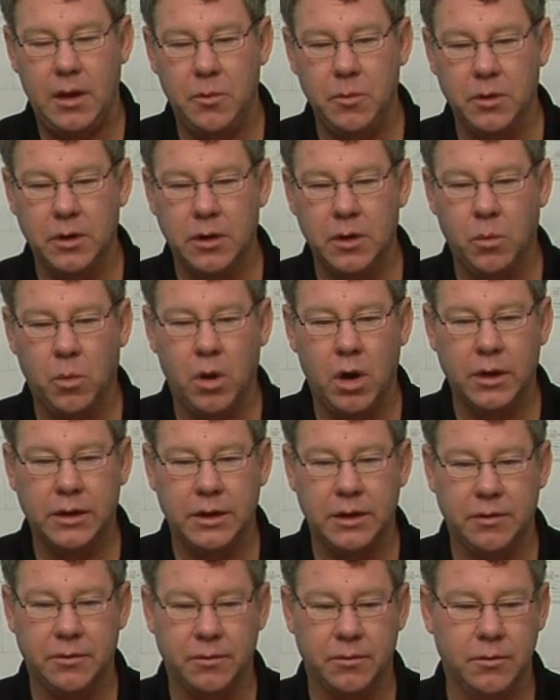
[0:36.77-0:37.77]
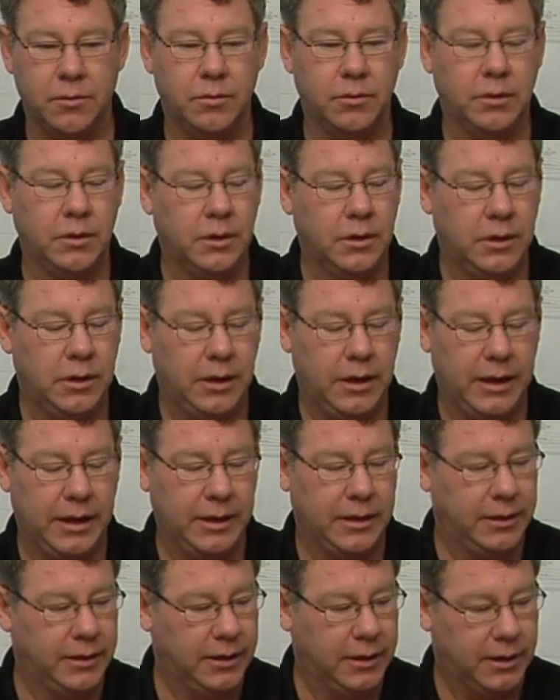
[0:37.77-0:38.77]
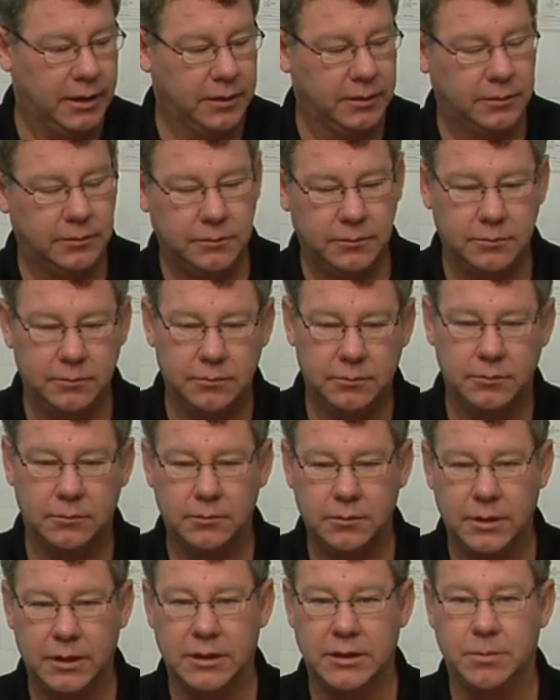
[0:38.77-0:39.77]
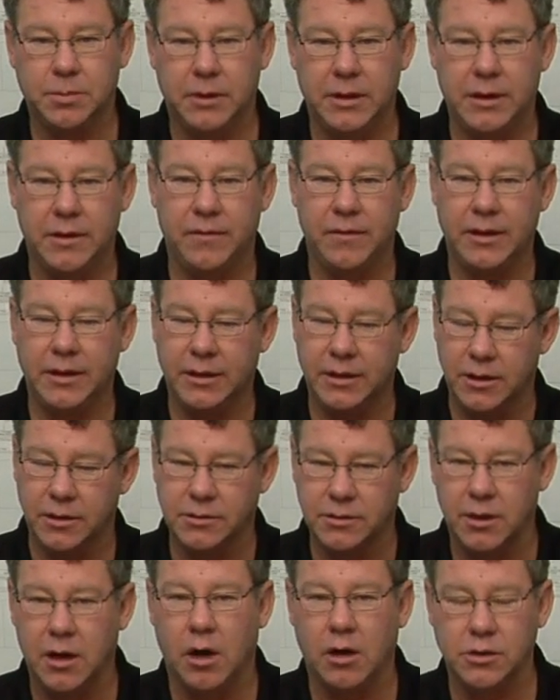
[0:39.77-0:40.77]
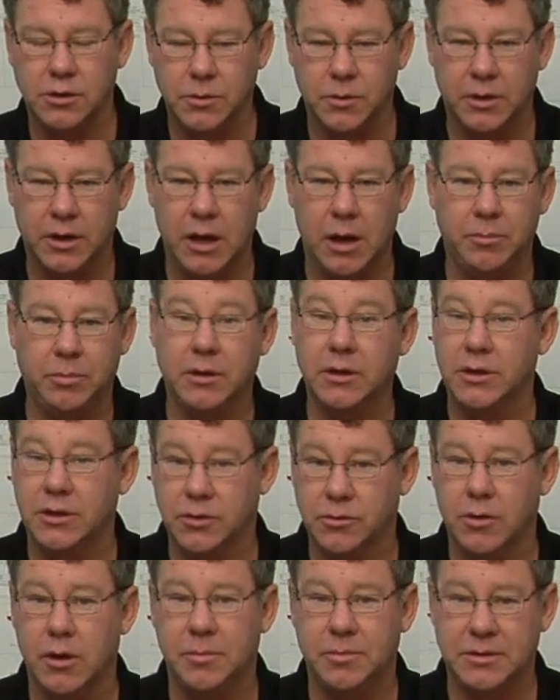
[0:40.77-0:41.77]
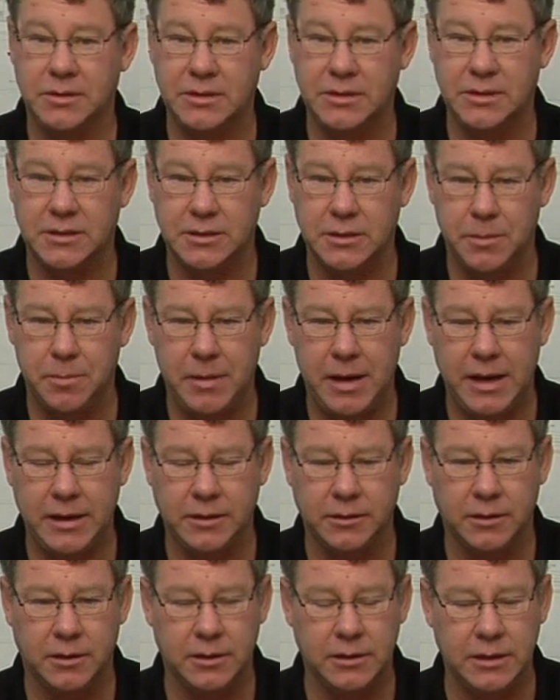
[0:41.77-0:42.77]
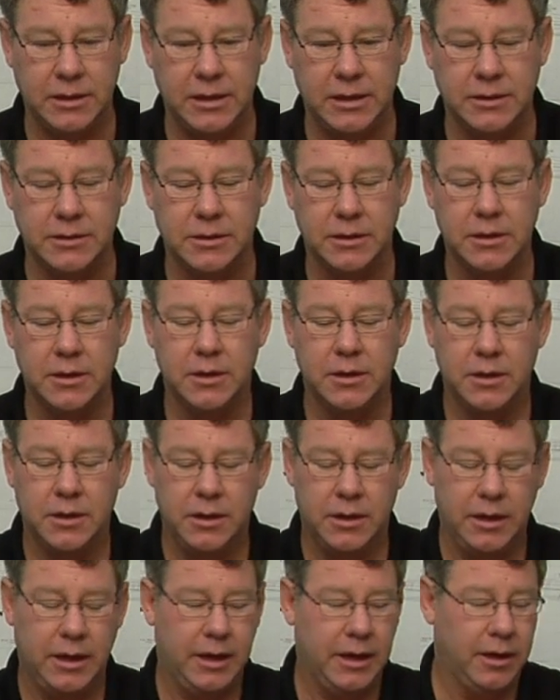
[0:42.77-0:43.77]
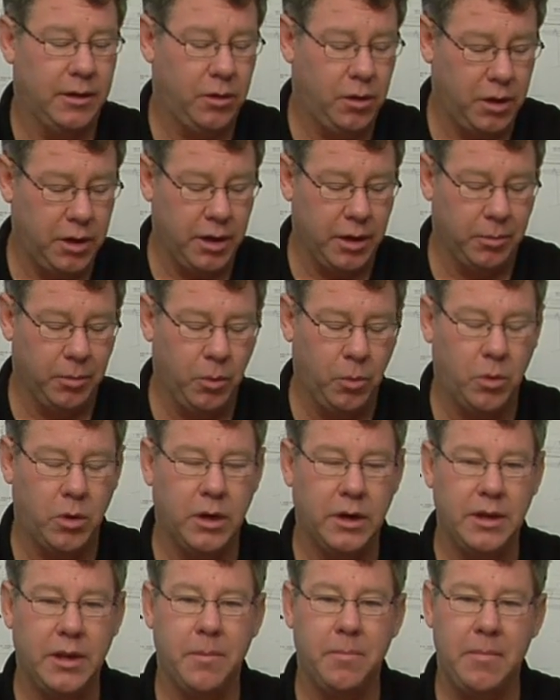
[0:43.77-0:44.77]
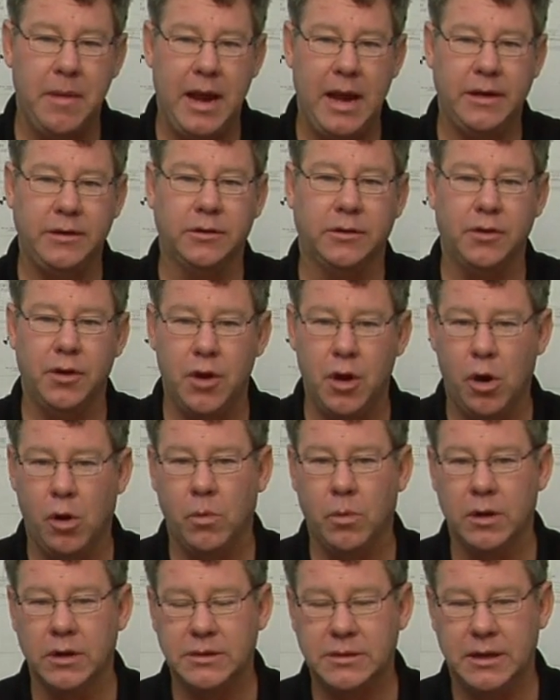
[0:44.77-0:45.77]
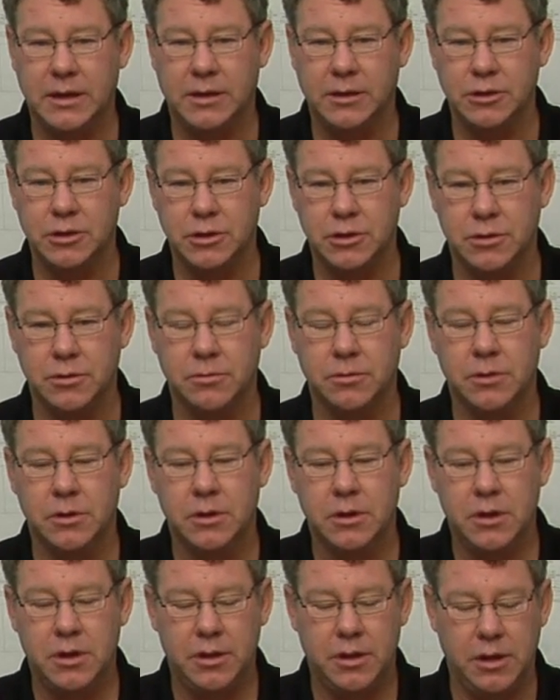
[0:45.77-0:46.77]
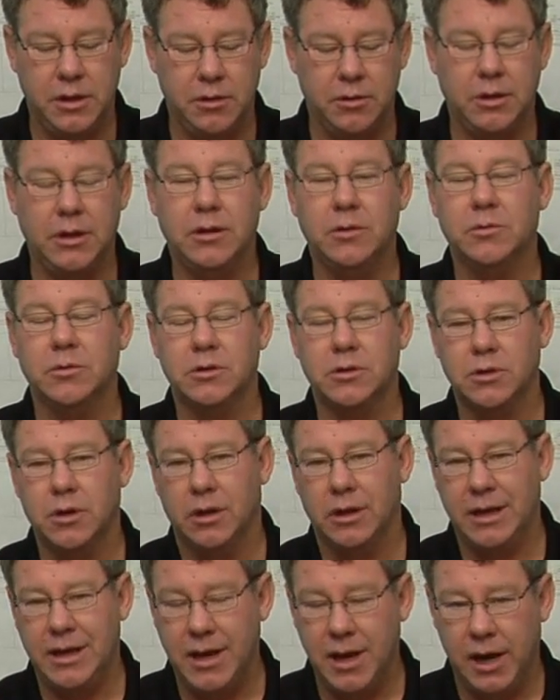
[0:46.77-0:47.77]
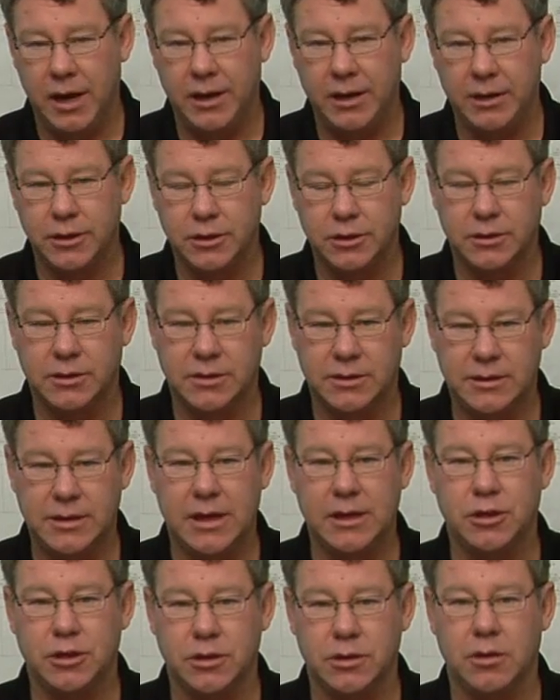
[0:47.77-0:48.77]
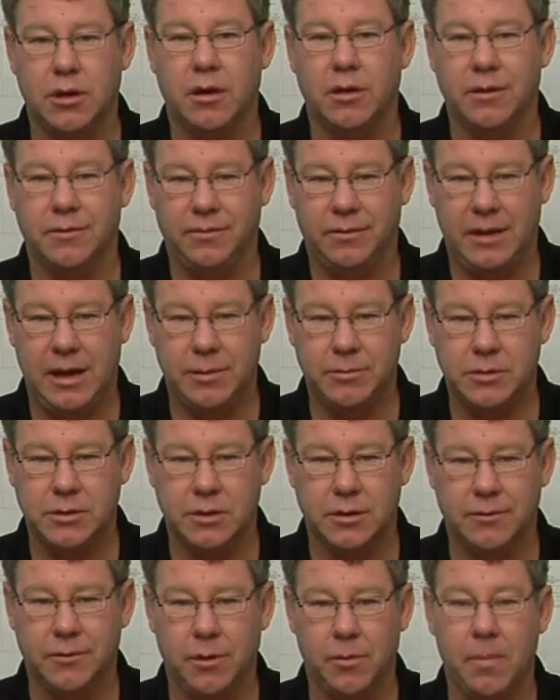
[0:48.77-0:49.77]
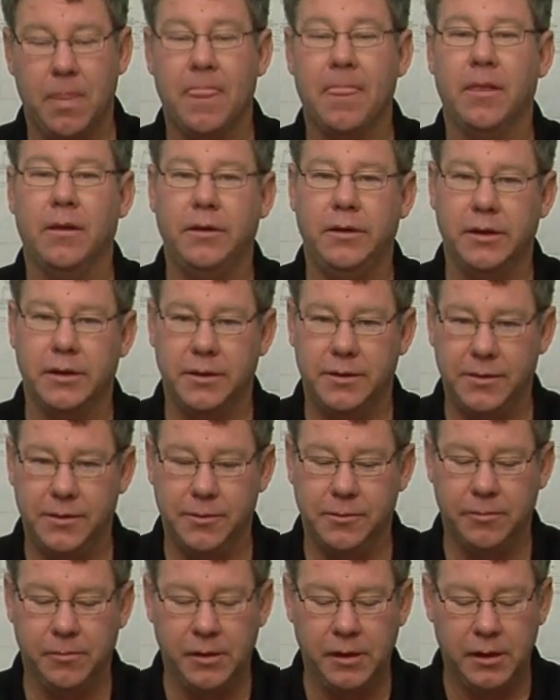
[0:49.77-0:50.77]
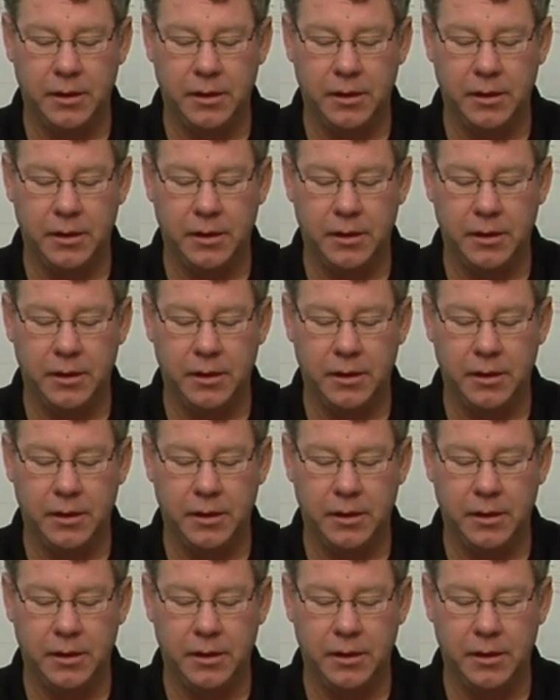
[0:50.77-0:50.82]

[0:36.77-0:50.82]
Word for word: we're going to walk you through and uh, explain a thing and there's also a couple of discrepancies in the manual on these. And number one, the manual nowhere tells you that you need to install a 9-inch extension on the flap servo. You do.